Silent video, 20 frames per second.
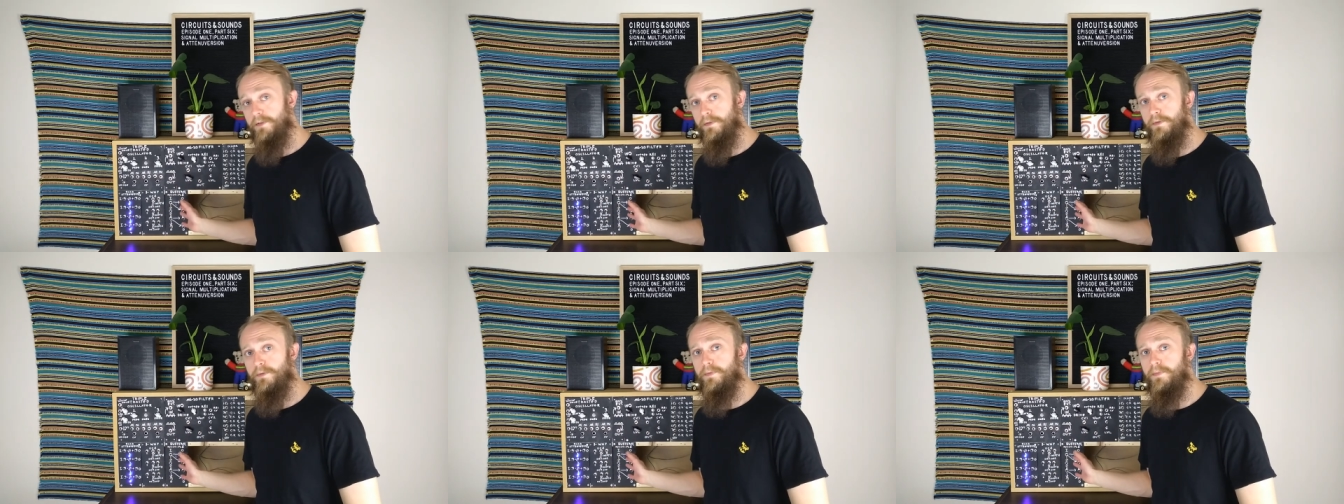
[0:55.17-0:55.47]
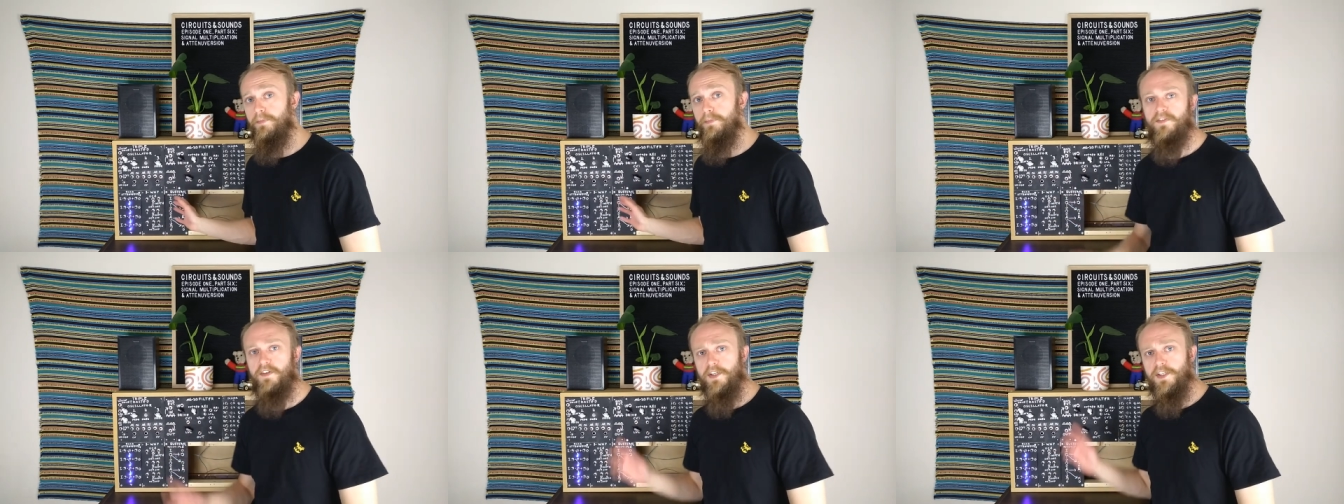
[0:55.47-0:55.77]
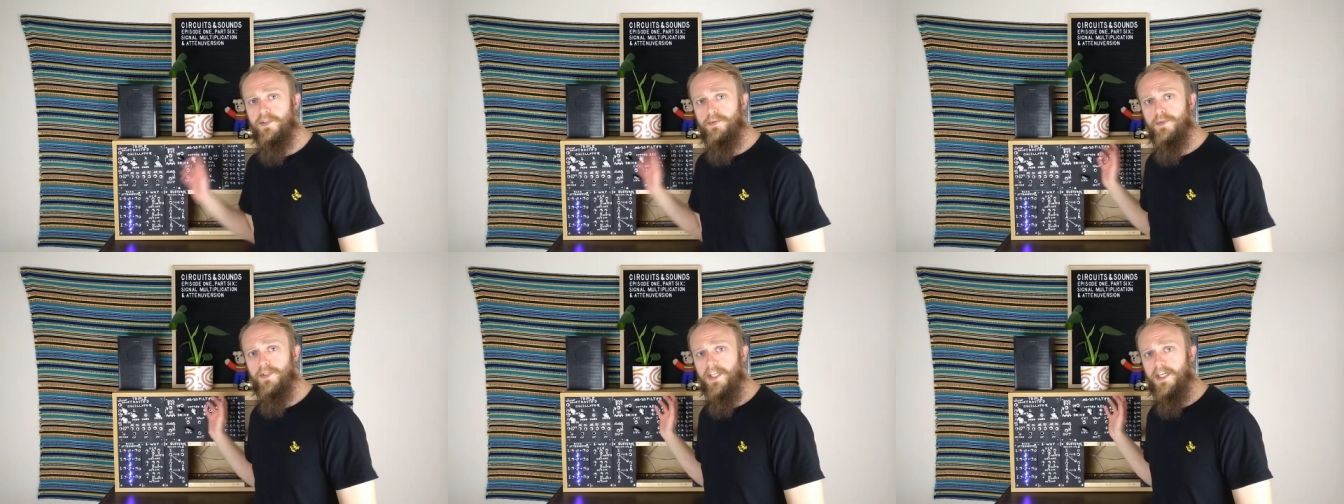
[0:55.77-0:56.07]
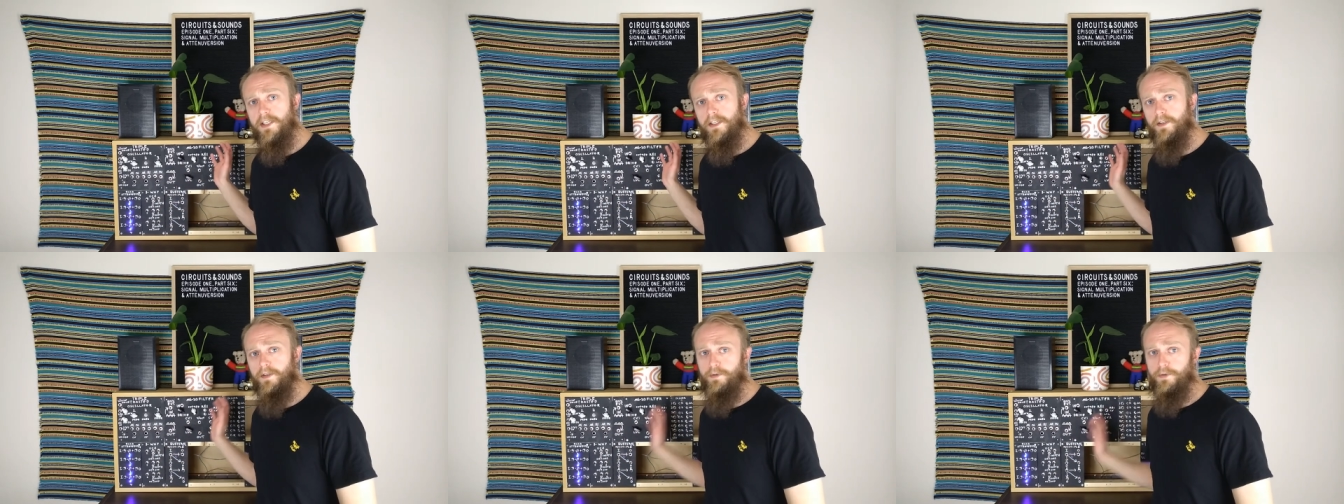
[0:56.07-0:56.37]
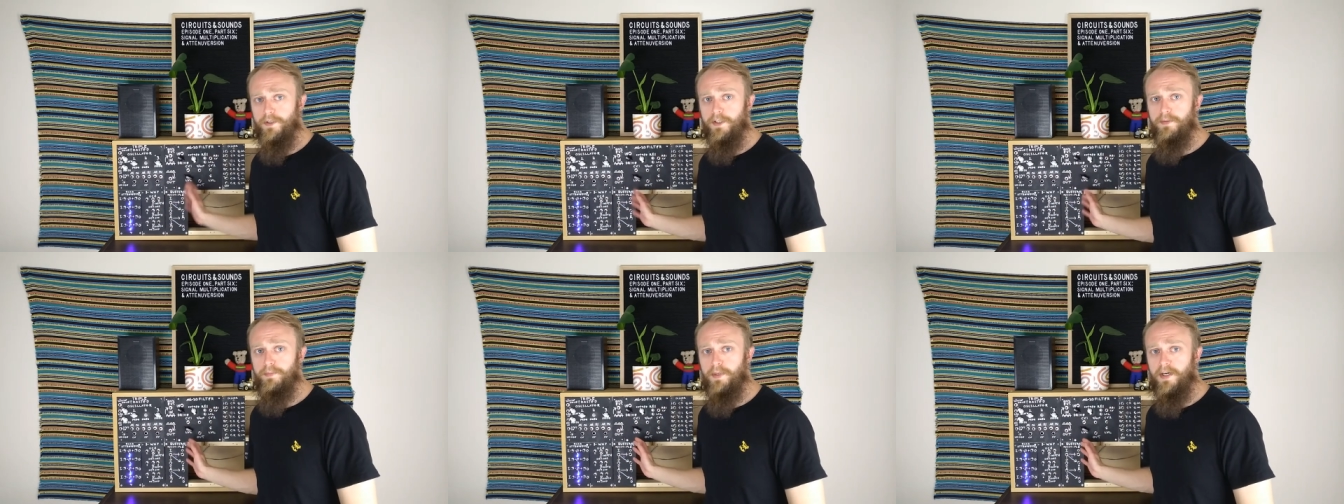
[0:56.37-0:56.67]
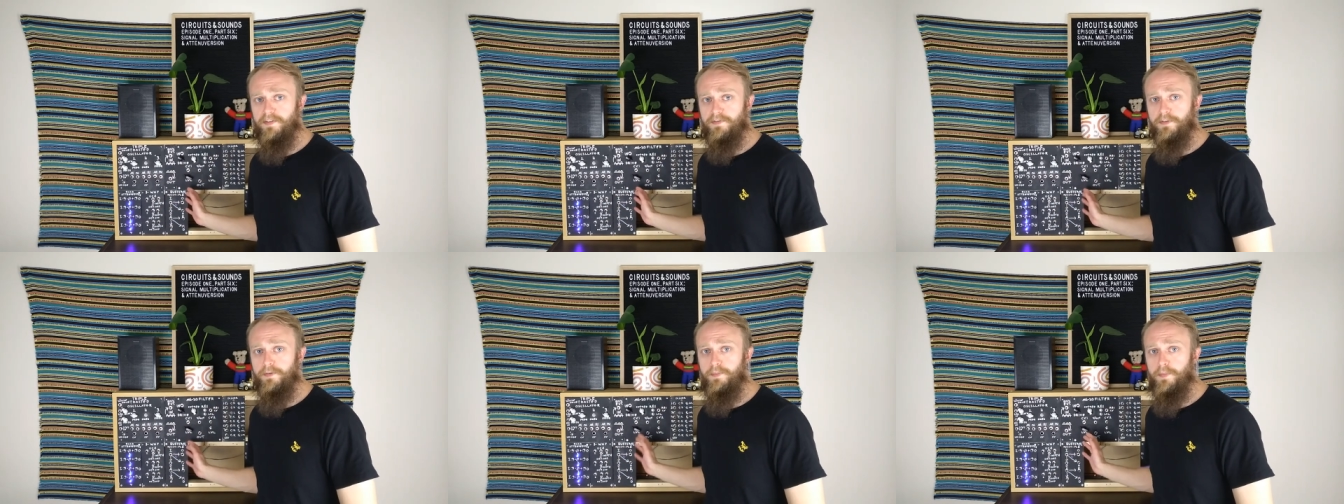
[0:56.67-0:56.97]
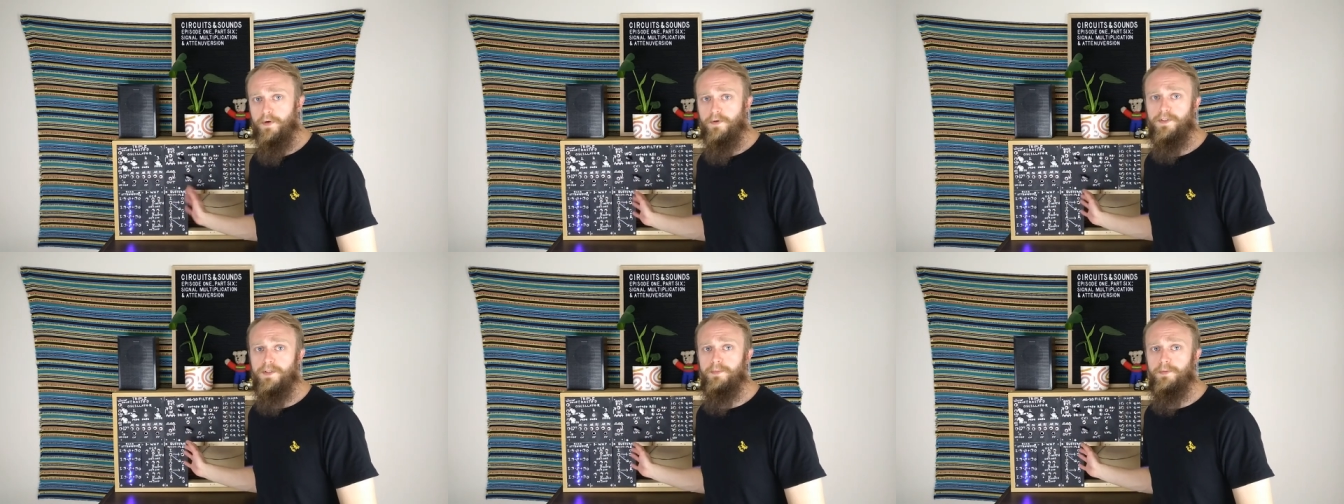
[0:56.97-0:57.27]
the panel. First we'll take a look at the buffered
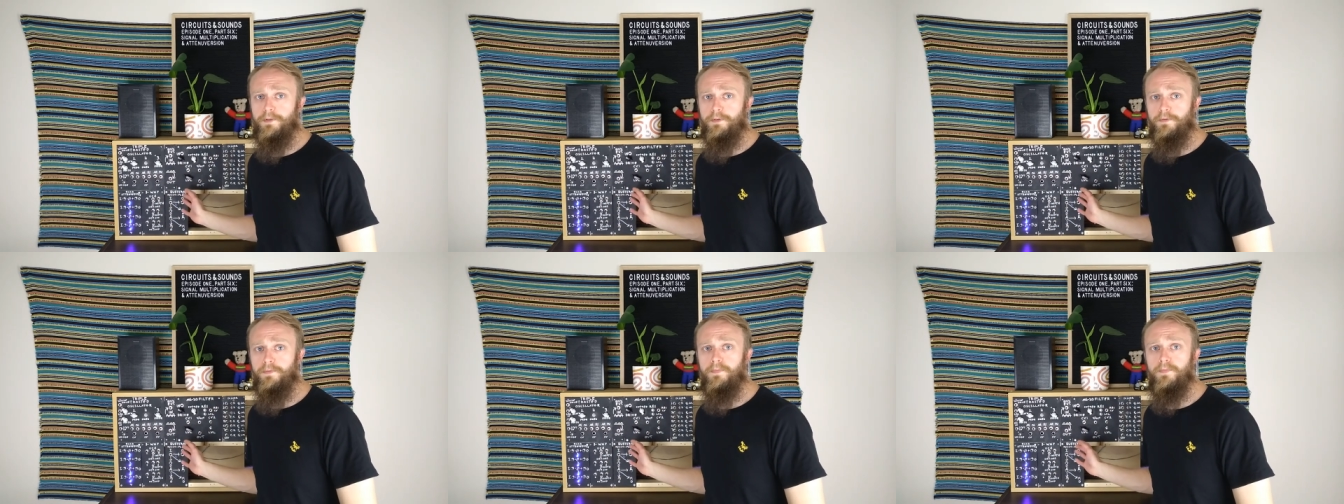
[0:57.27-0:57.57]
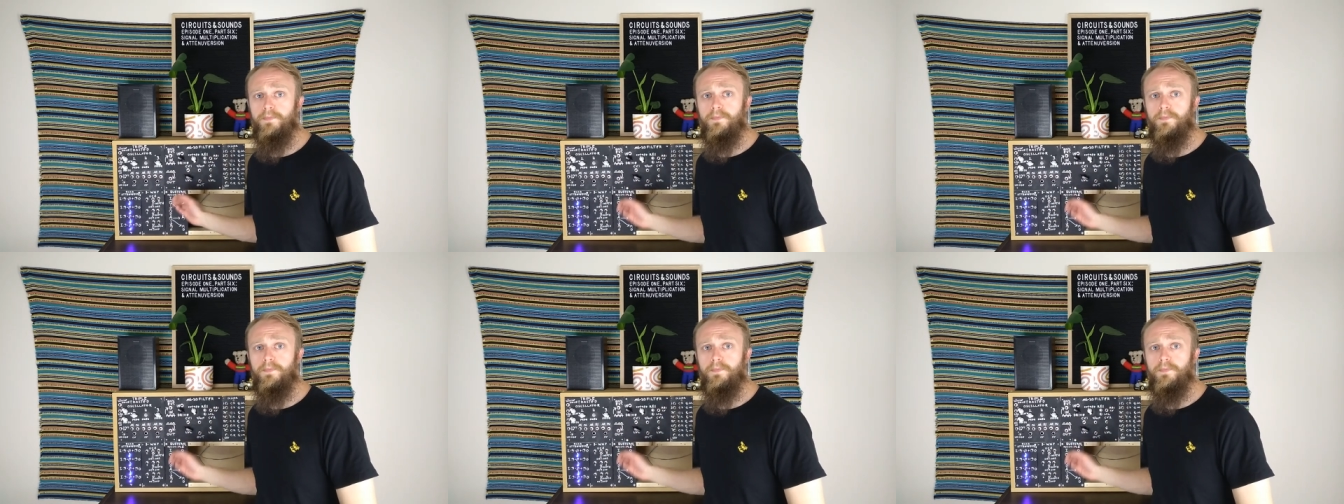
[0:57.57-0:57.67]
multiple.